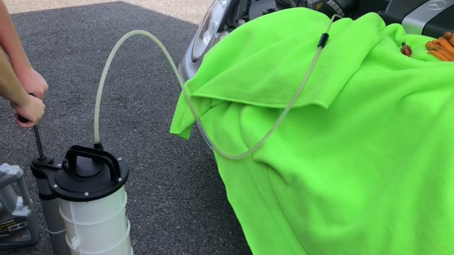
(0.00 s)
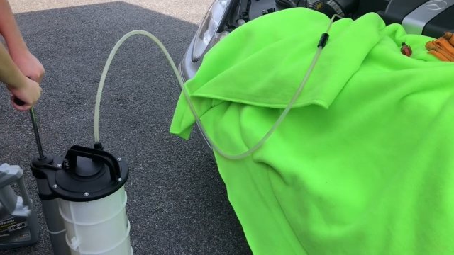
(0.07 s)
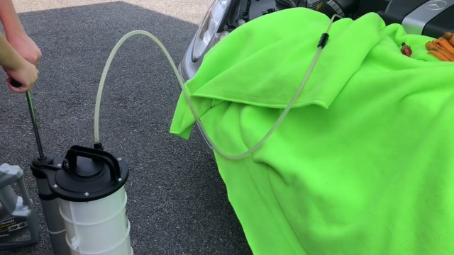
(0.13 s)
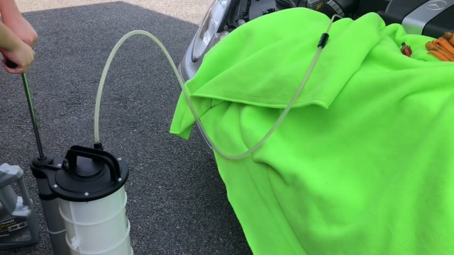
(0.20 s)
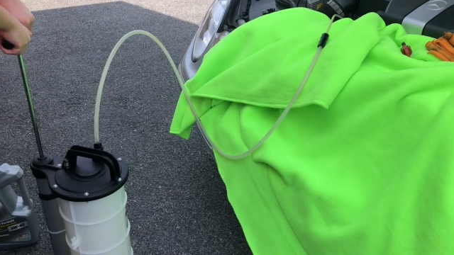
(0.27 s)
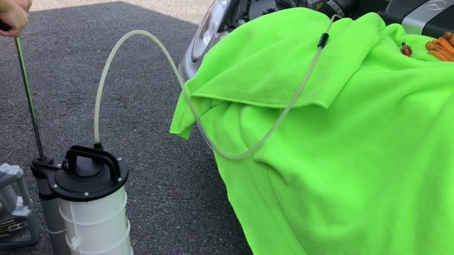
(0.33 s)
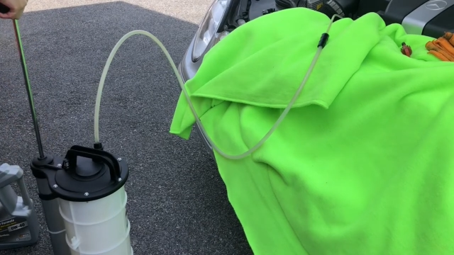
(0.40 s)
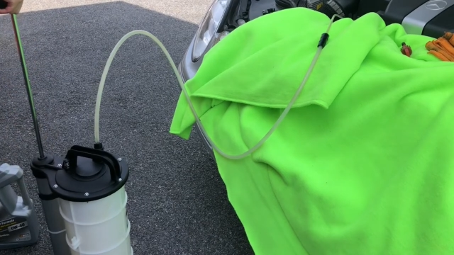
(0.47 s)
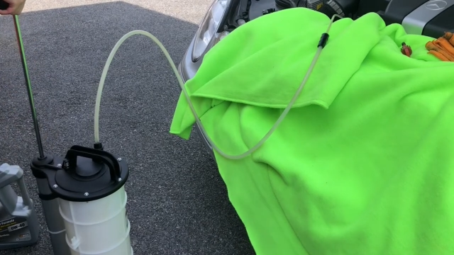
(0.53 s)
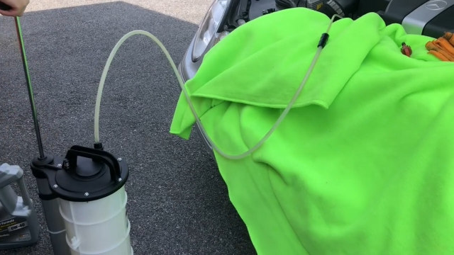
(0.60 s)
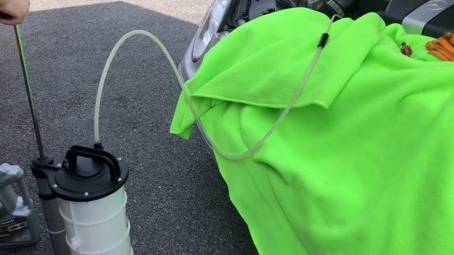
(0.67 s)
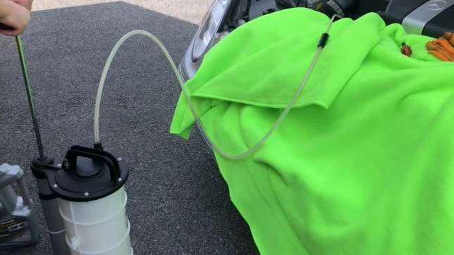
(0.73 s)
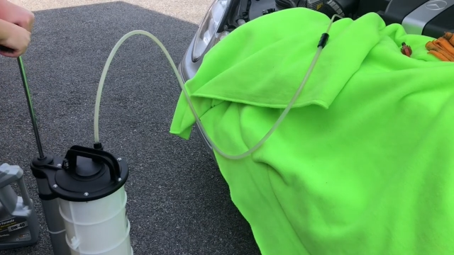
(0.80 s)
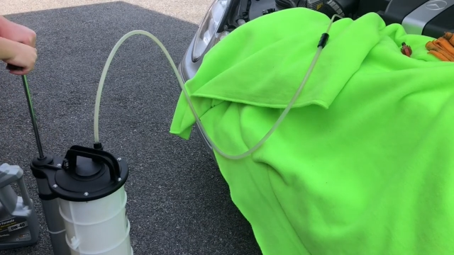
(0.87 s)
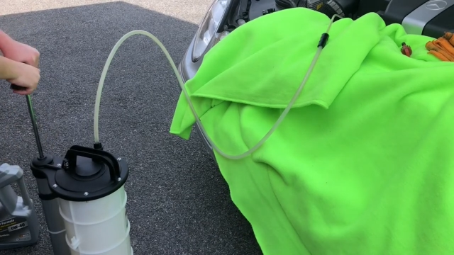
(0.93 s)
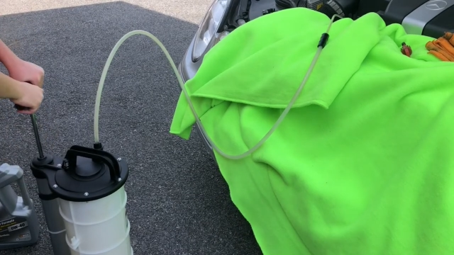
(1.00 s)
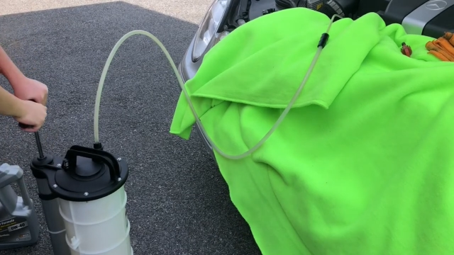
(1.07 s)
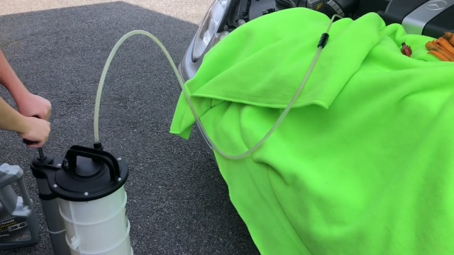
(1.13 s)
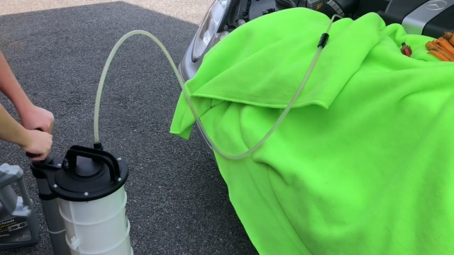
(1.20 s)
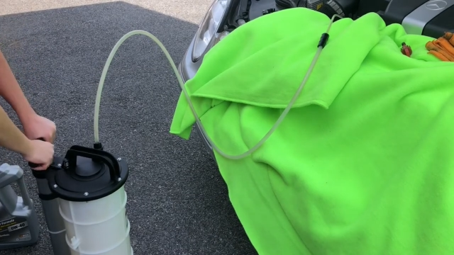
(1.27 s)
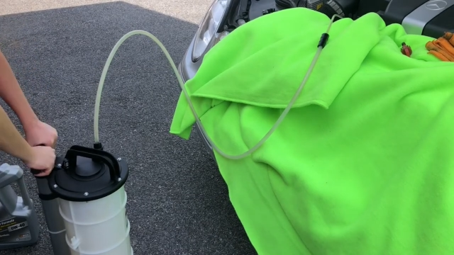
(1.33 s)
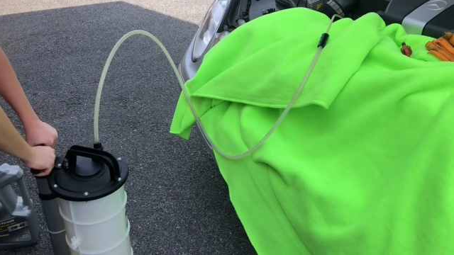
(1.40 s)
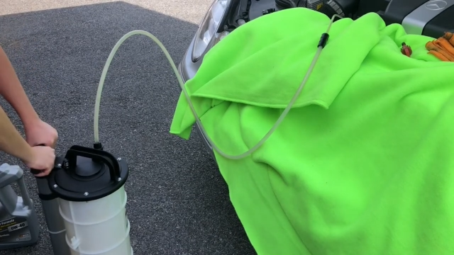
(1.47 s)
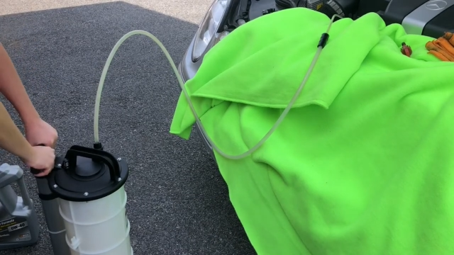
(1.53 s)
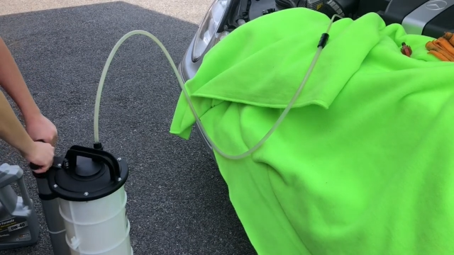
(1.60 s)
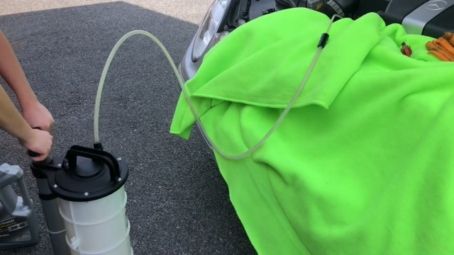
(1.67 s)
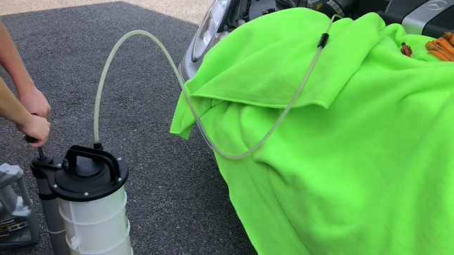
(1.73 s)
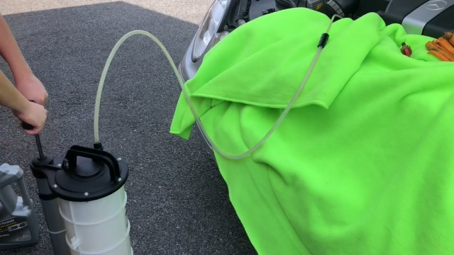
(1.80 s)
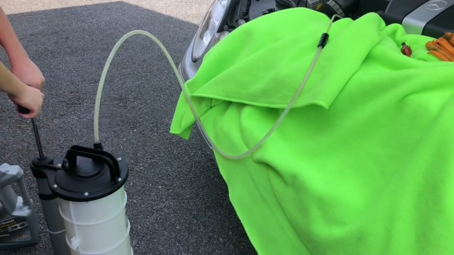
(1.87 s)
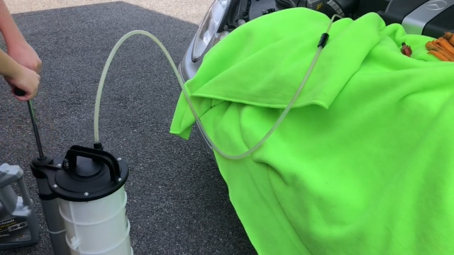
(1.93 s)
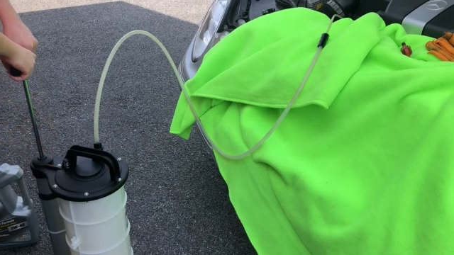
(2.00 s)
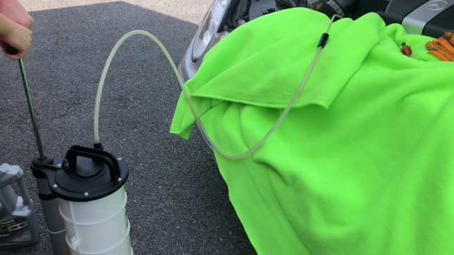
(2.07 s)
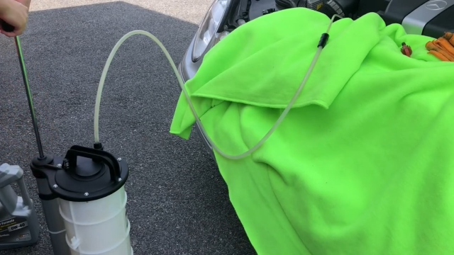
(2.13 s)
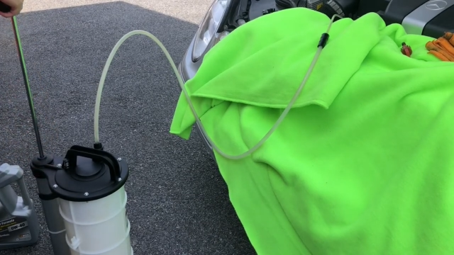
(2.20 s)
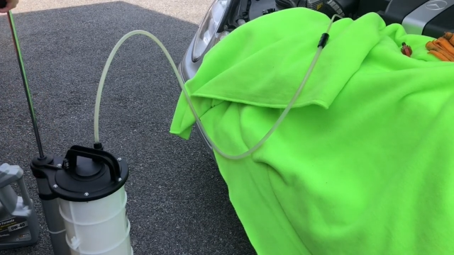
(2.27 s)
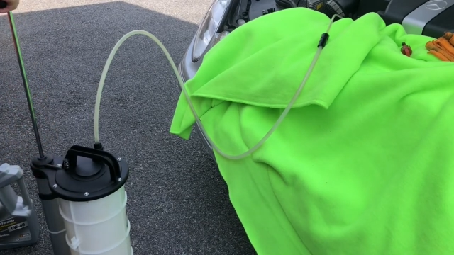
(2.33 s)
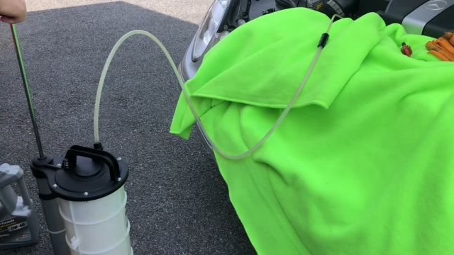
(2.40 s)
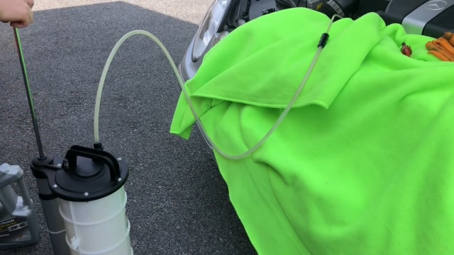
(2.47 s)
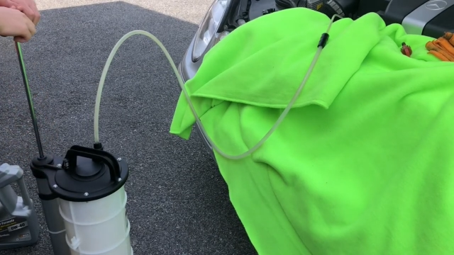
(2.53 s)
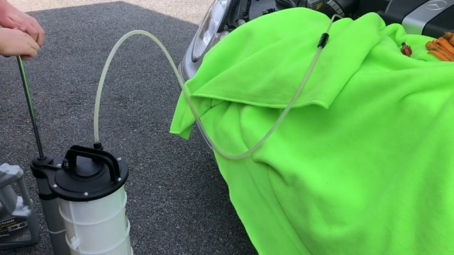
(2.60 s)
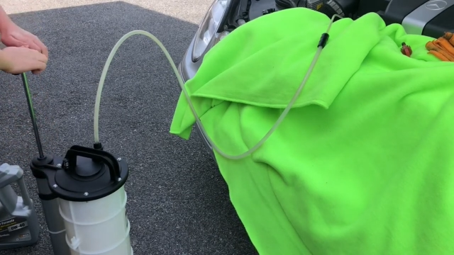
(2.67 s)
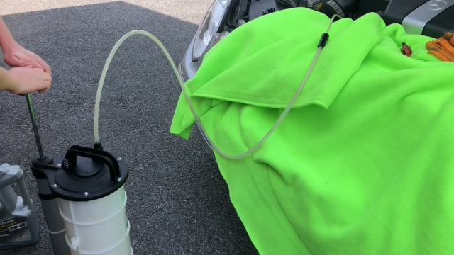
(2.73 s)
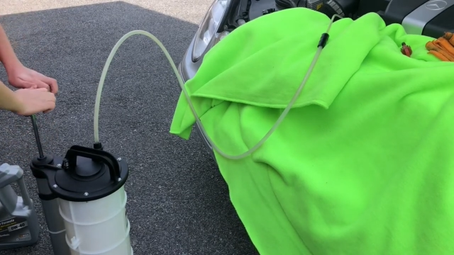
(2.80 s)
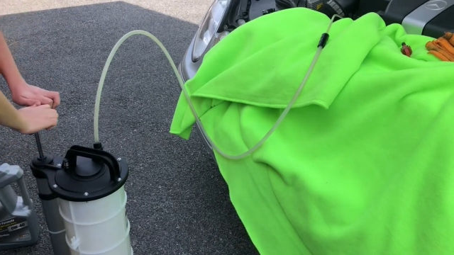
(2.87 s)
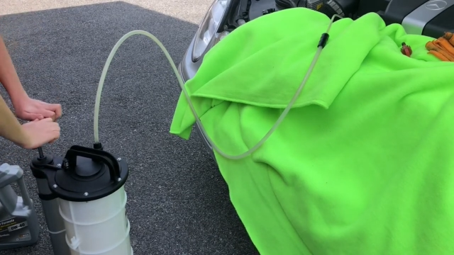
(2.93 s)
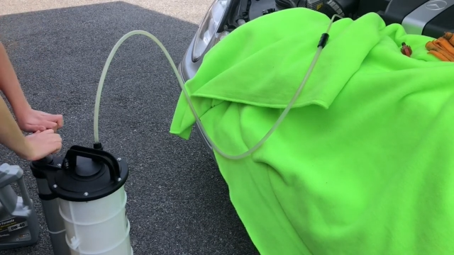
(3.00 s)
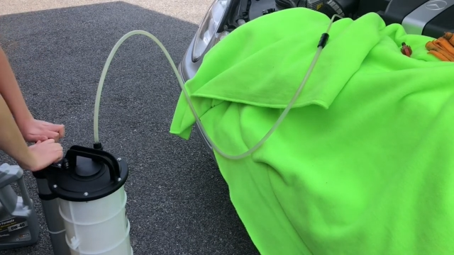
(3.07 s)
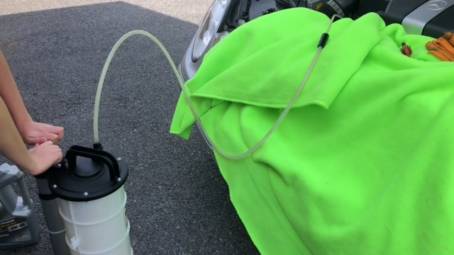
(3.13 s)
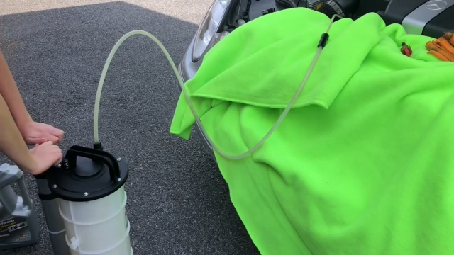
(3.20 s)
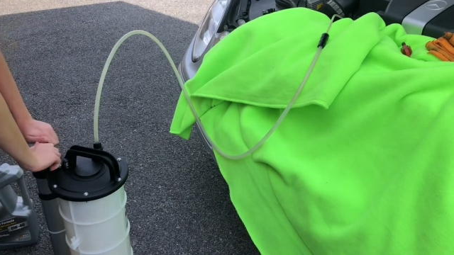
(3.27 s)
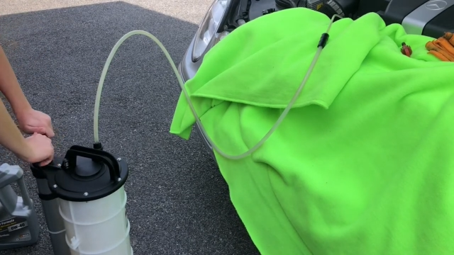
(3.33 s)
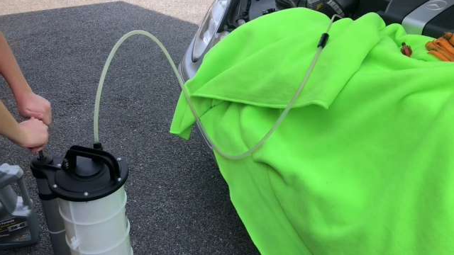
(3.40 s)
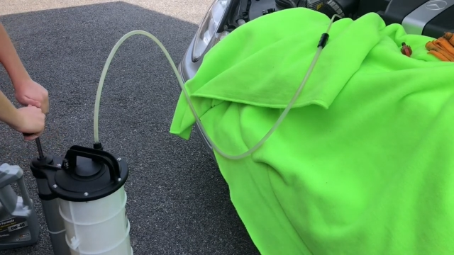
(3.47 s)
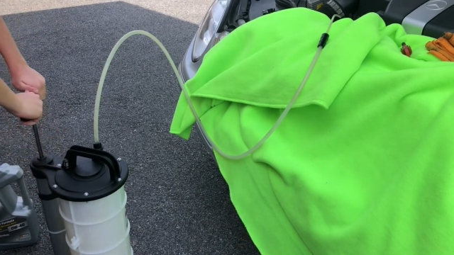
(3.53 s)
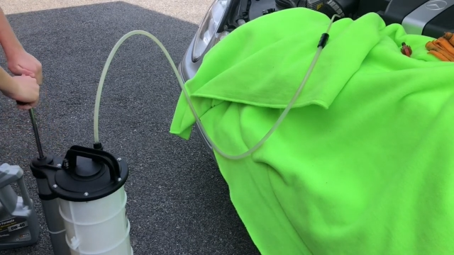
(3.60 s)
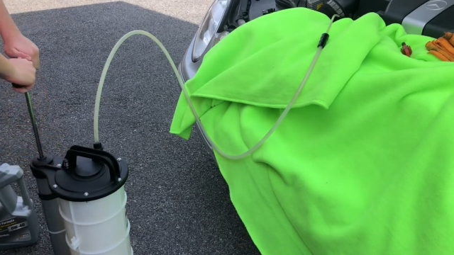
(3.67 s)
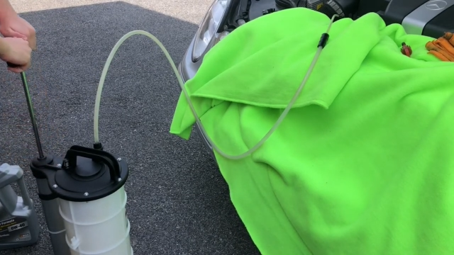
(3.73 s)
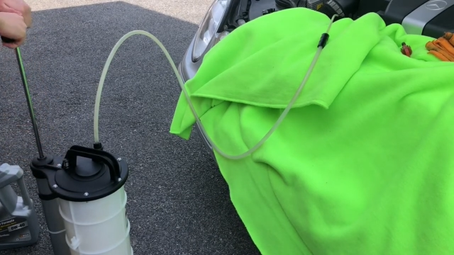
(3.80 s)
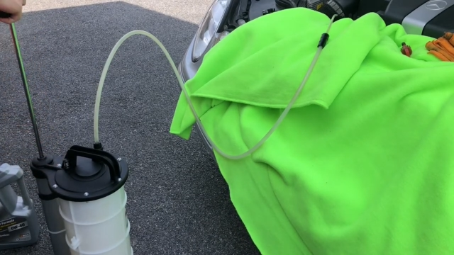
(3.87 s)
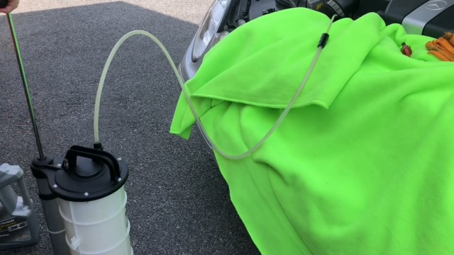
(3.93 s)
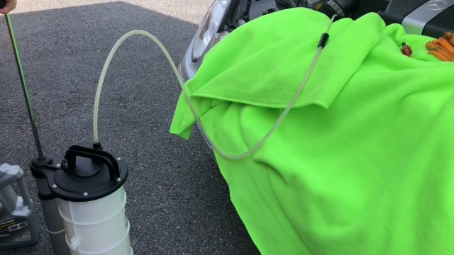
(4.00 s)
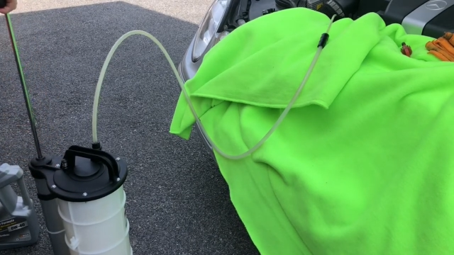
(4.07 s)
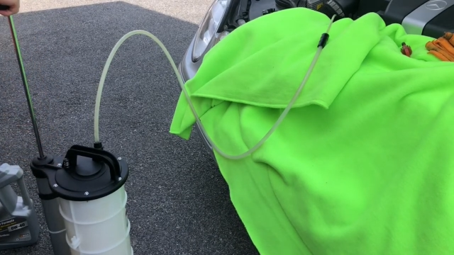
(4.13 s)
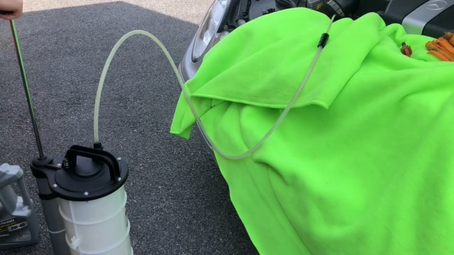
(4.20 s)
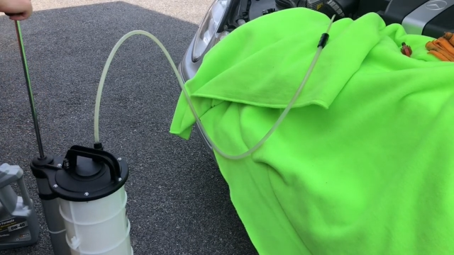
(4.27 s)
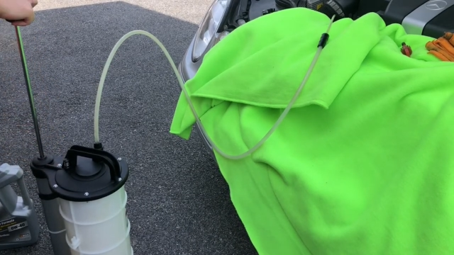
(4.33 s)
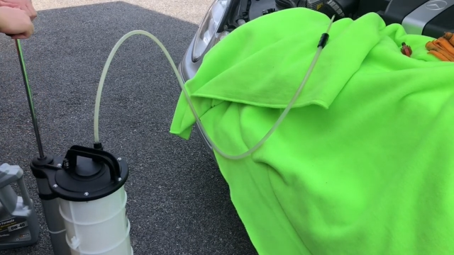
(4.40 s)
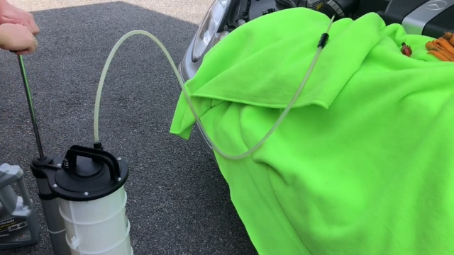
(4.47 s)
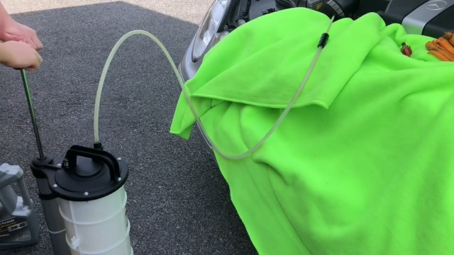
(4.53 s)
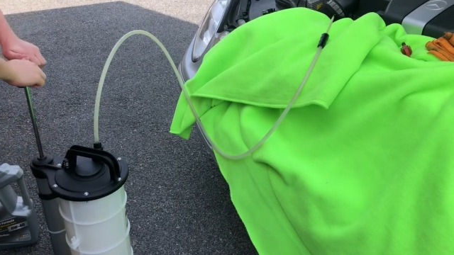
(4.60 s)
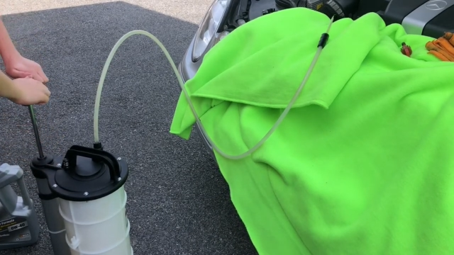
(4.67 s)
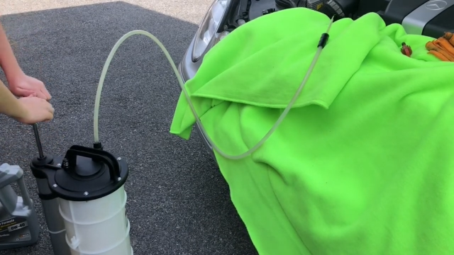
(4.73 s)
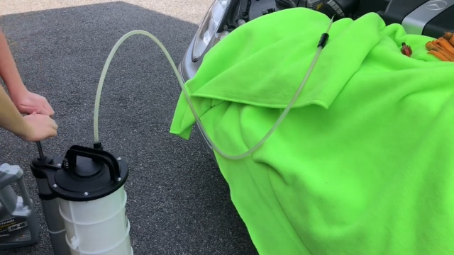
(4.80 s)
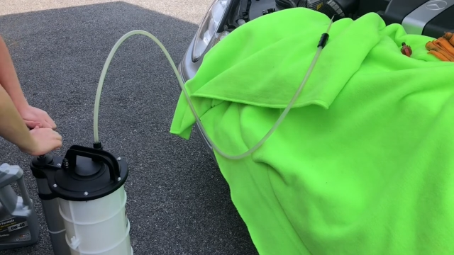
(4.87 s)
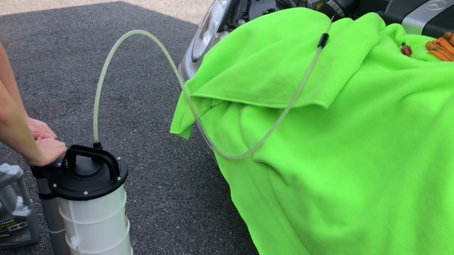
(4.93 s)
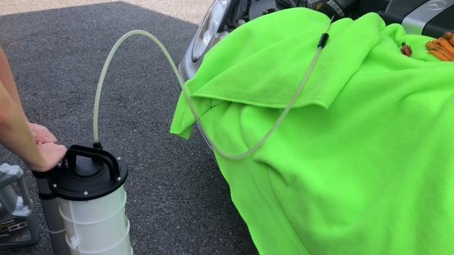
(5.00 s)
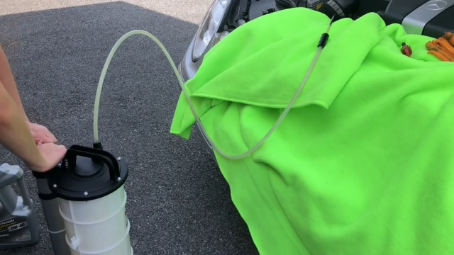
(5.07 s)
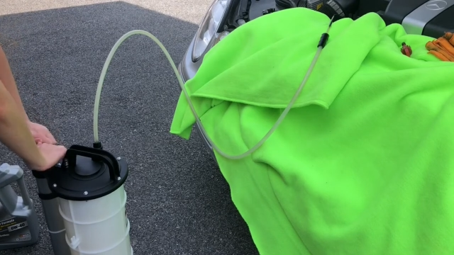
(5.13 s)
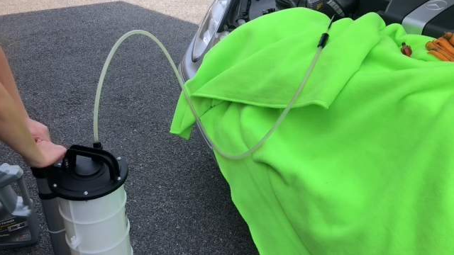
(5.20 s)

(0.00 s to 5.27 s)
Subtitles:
[unreadable: no face in view]